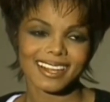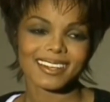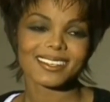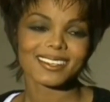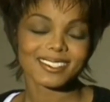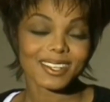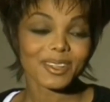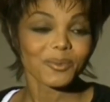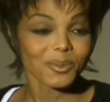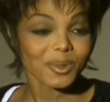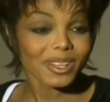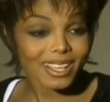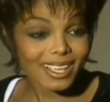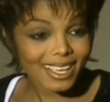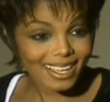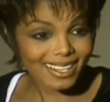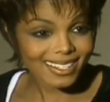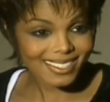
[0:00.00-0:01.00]
And because they
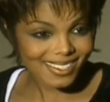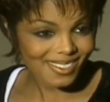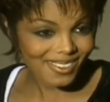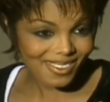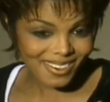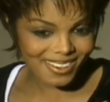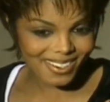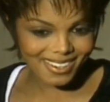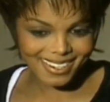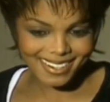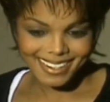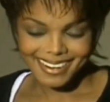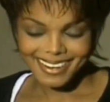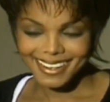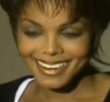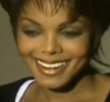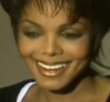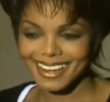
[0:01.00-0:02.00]
really get sore.
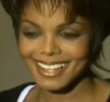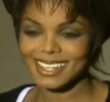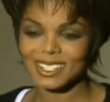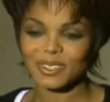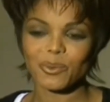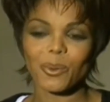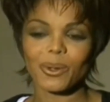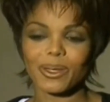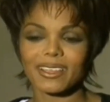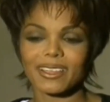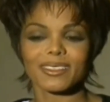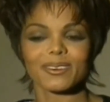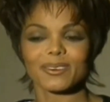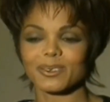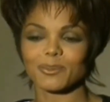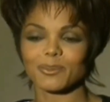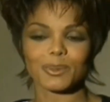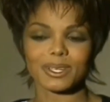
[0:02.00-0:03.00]
I guess working
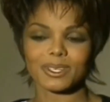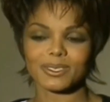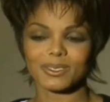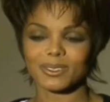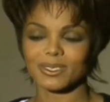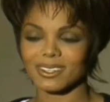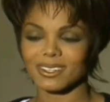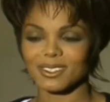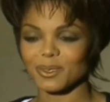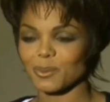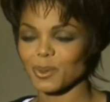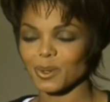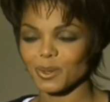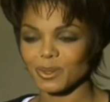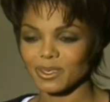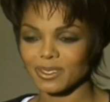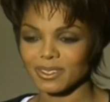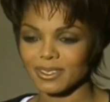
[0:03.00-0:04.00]
those muscles, I
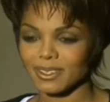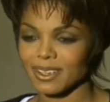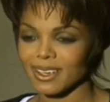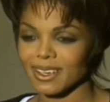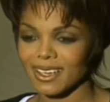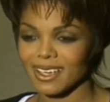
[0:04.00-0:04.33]
suppose.